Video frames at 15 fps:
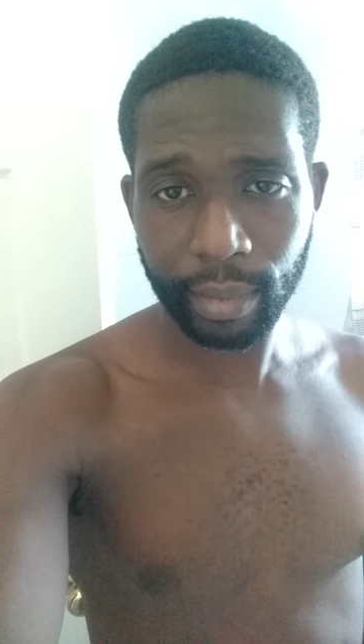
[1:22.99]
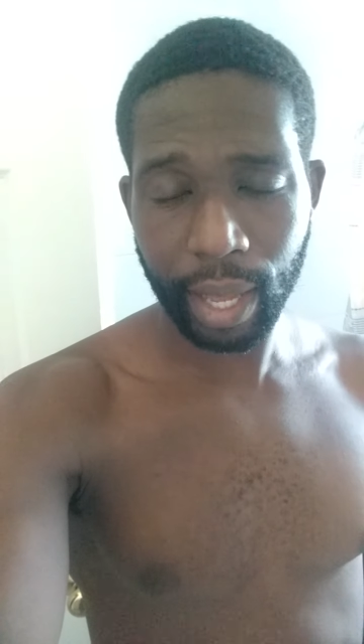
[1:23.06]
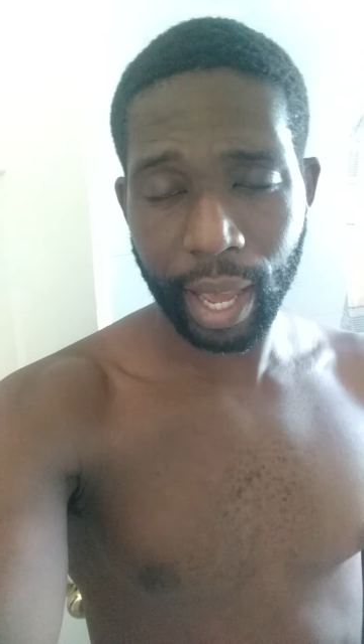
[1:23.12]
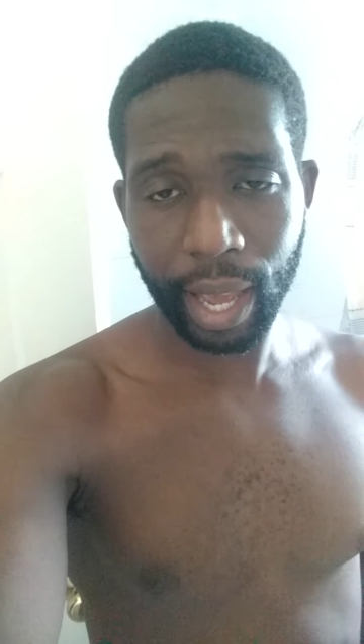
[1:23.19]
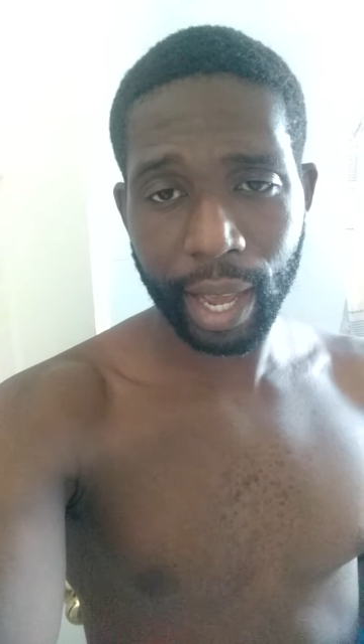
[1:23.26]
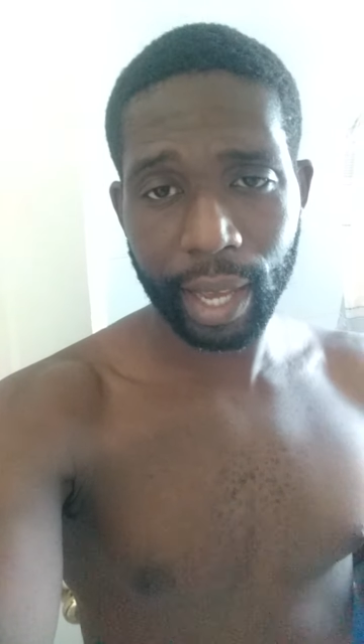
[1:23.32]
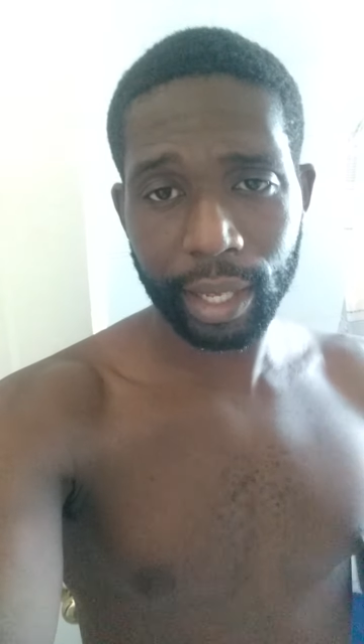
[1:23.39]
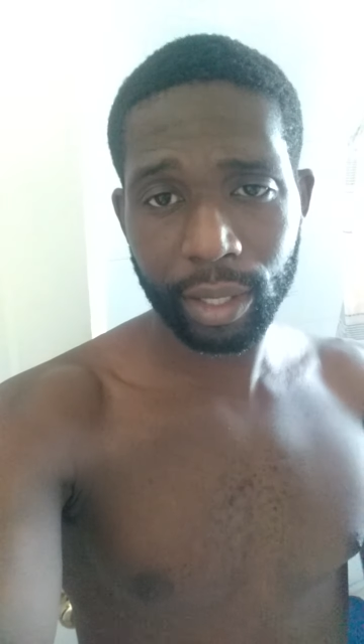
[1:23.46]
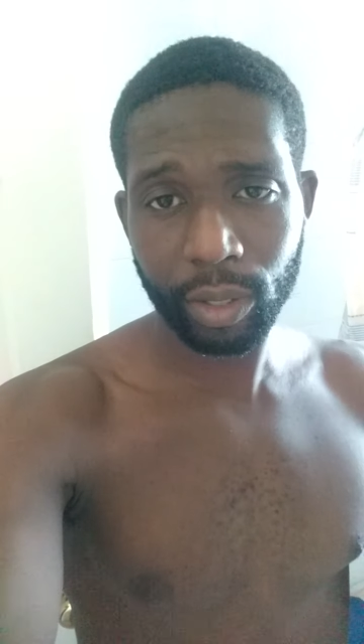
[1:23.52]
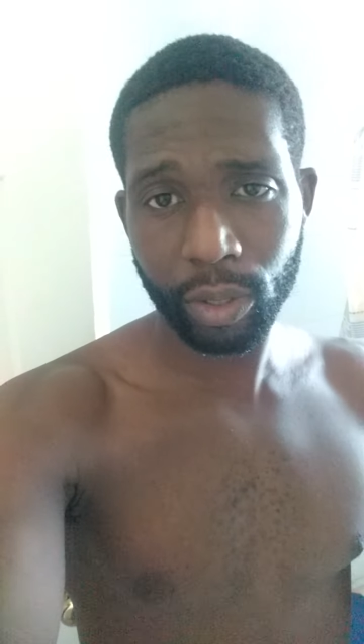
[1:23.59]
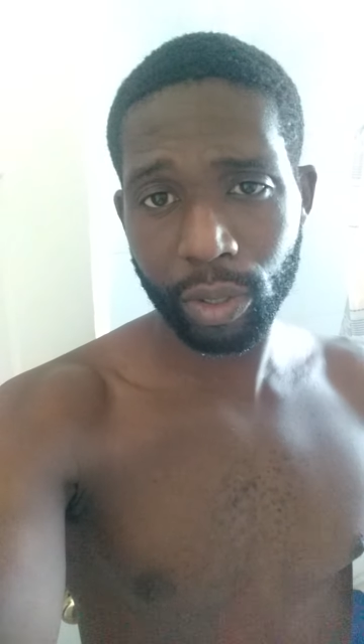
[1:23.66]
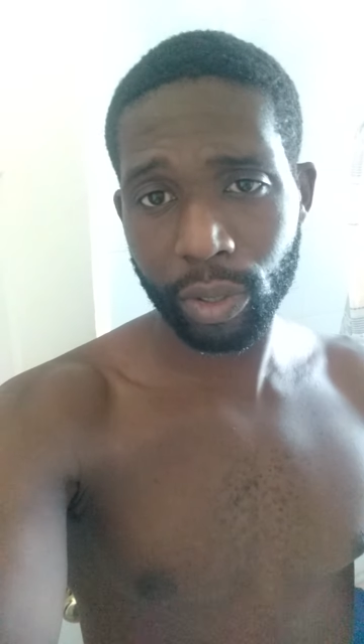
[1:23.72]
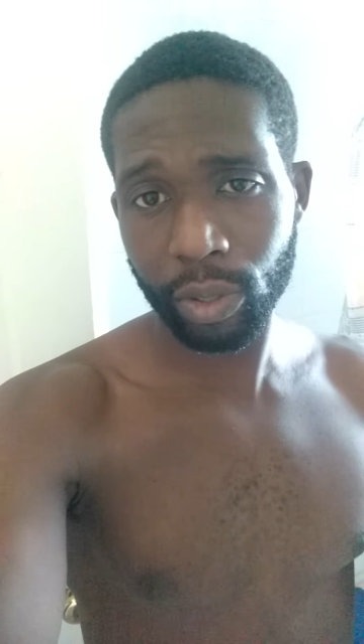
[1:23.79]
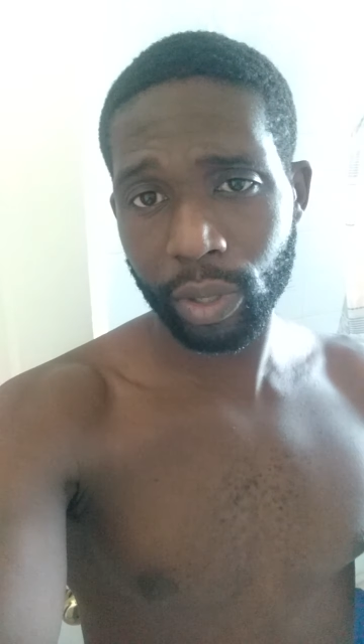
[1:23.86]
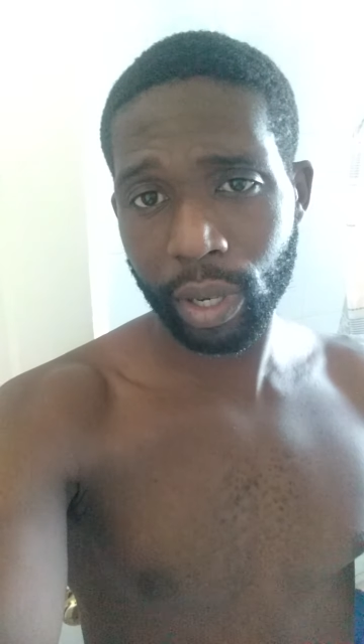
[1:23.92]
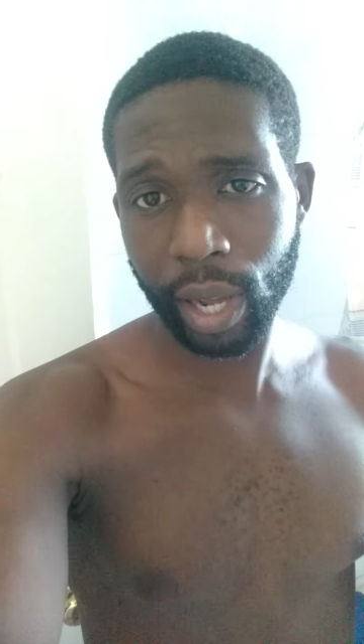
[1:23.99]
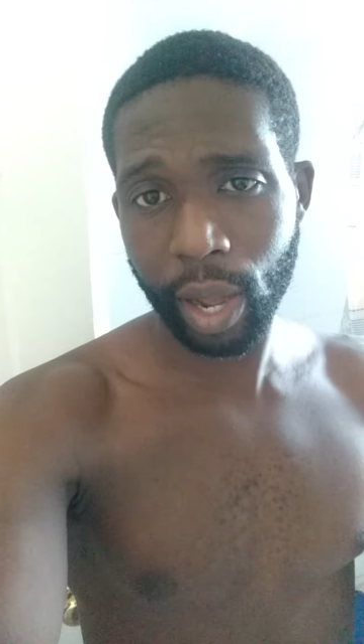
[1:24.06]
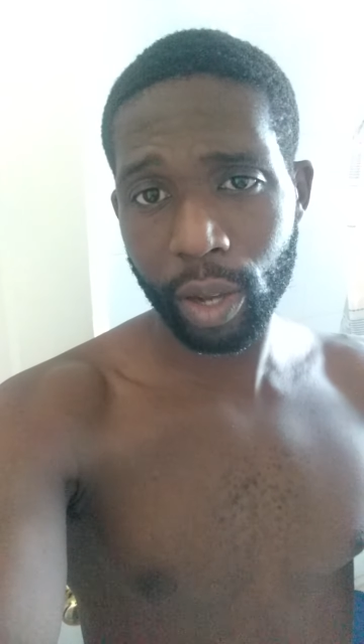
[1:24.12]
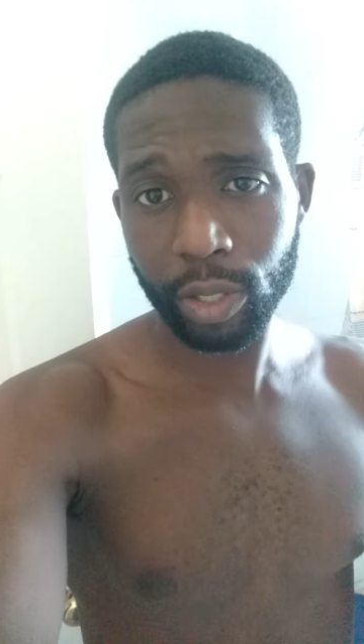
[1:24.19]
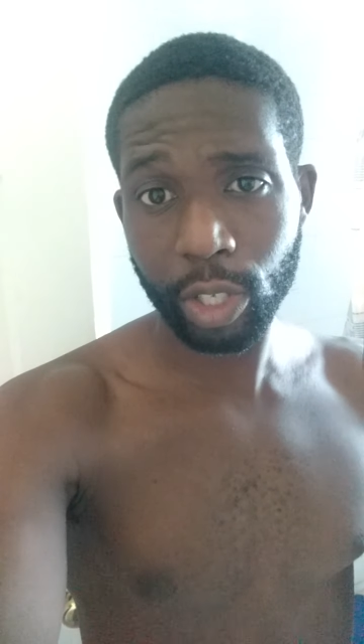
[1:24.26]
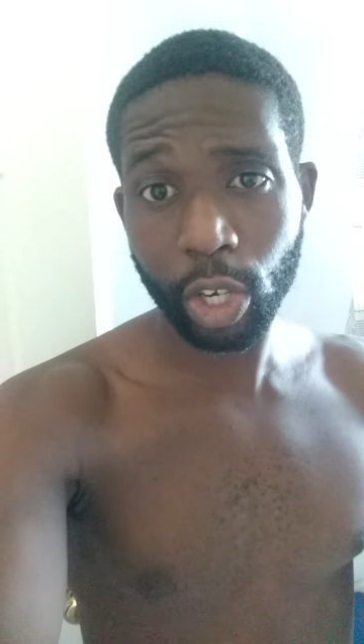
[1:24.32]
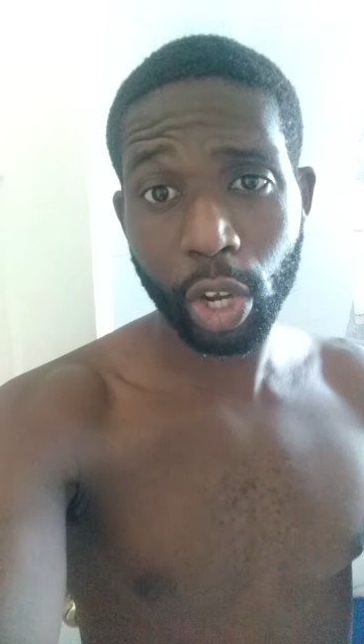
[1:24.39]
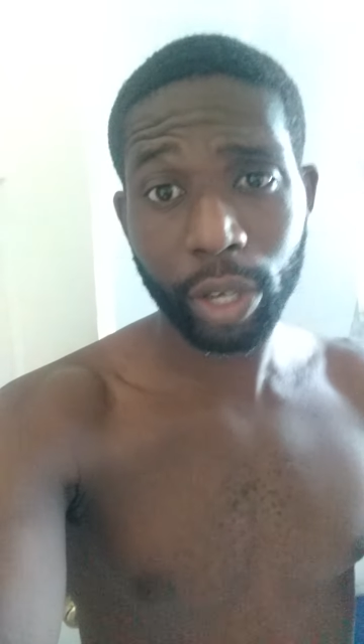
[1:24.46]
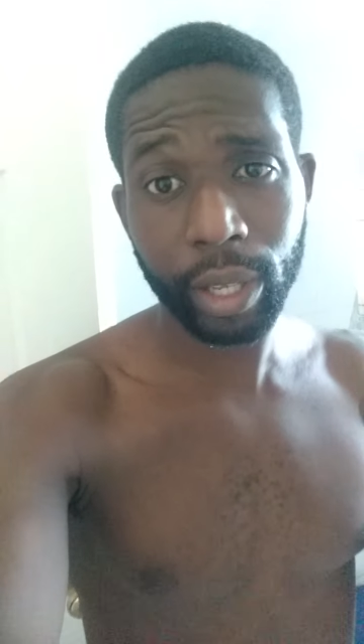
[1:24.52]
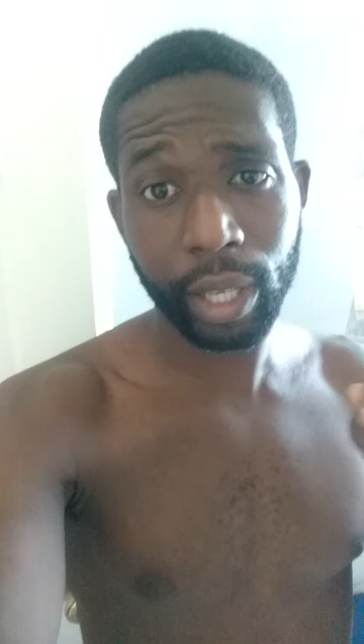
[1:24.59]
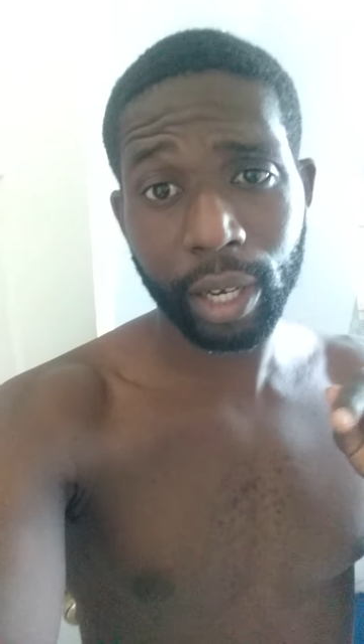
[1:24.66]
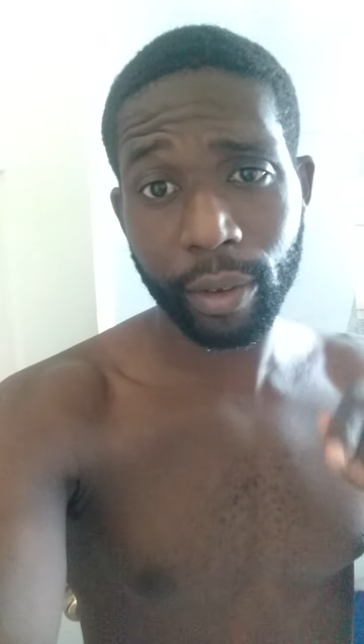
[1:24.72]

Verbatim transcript: I thought I was lucky